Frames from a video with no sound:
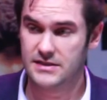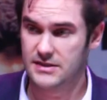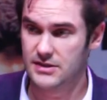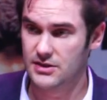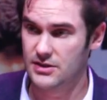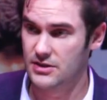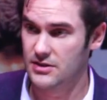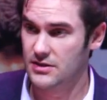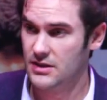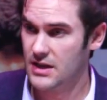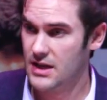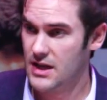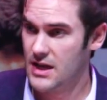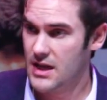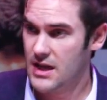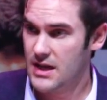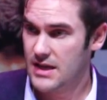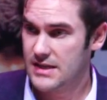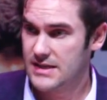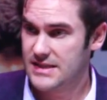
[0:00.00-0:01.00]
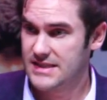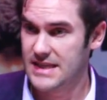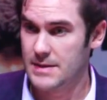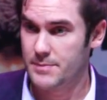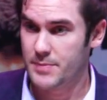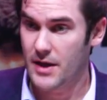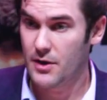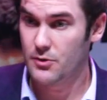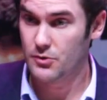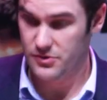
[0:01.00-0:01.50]
to
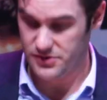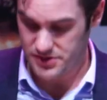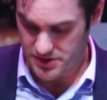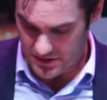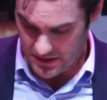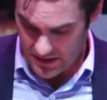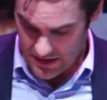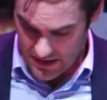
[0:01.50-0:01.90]
seep out.